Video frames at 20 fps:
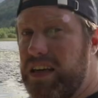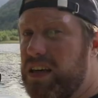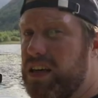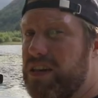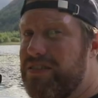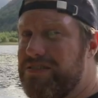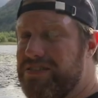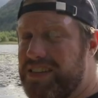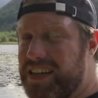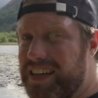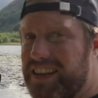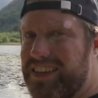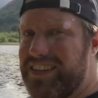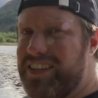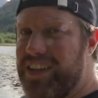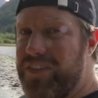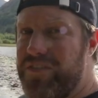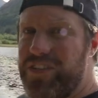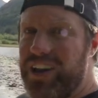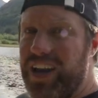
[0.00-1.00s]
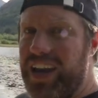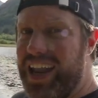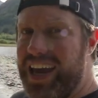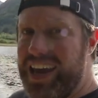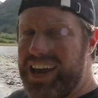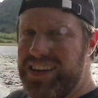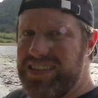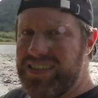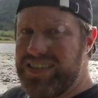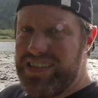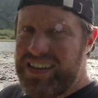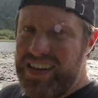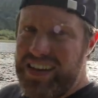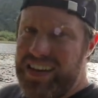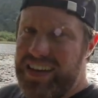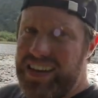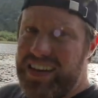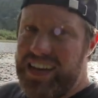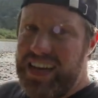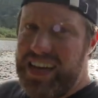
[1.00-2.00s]
using the different layers
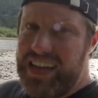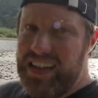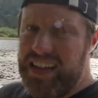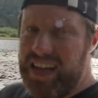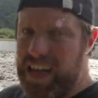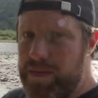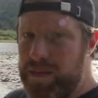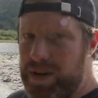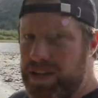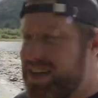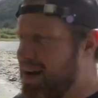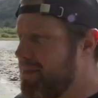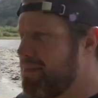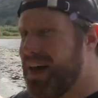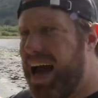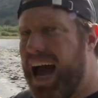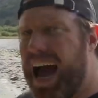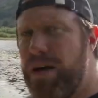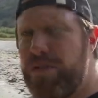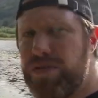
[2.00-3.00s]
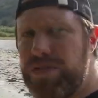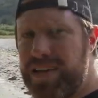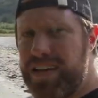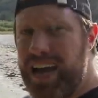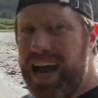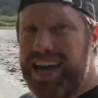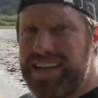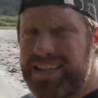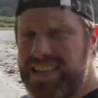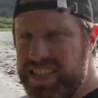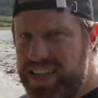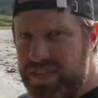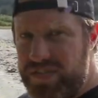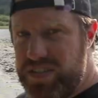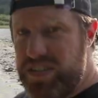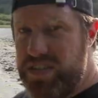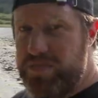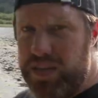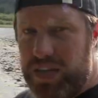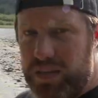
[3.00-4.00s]
in the image. I'm out at 70